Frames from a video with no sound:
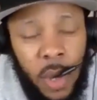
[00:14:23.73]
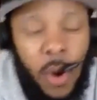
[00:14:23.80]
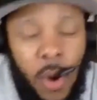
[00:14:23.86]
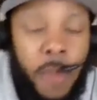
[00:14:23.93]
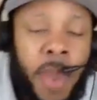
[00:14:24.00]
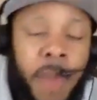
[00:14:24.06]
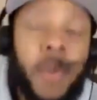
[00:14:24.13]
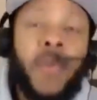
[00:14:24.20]

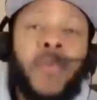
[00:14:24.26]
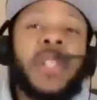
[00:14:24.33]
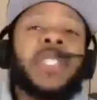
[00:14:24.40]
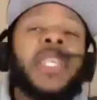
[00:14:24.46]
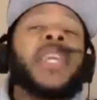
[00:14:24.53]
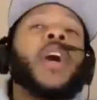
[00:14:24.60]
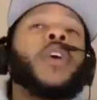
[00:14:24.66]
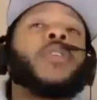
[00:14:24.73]
Remember when
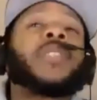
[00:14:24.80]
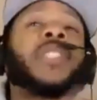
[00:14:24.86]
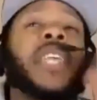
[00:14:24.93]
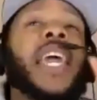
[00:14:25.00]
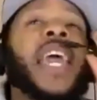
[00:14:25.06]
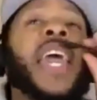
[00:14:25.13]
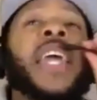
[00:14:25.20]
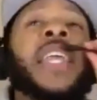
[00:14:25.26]
T.O.
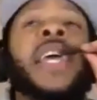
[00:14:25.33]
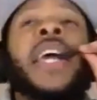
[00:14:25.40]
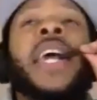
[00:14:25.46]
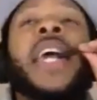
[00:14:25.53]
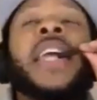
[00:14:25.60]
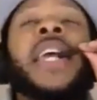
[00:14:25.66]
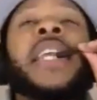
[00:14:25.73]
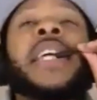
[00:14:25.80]
said
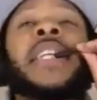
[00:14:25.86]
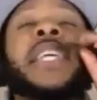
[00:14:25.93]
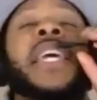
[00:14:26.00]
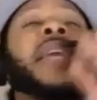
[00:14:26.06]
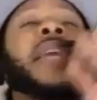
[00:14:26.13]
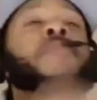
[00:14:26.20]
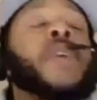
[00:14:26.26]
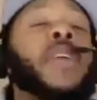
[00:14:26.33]
he needed
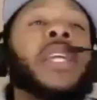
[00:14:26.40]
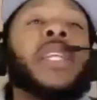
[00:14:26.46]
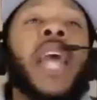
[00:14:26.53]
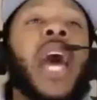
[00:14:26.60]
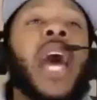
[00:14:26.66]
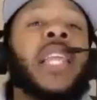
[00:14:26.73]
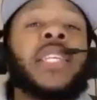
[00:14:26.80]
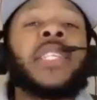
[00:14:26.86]
$10 million
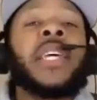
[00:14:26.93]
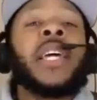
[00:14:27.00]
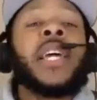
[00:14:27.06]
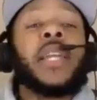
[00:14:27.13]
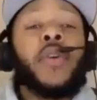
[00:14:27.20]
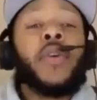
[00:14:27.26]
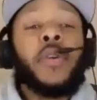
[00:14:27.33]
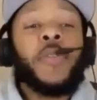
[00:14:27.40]

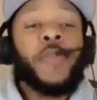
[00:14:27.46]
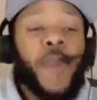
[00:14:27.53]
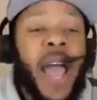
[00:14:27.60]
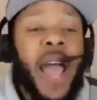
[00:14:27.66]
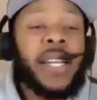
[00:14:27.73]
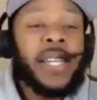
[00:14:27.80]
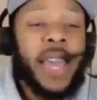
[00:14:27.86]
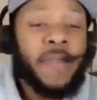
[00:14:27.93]
in order to
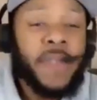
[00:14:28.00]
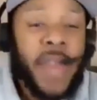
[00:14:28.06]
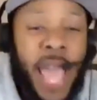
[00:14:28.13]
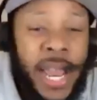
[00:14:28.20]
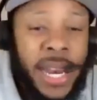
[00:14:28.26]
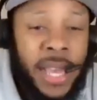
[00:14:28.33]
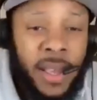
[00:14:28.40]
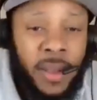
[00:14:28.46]
fight Devin
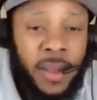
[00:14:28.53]
Haney?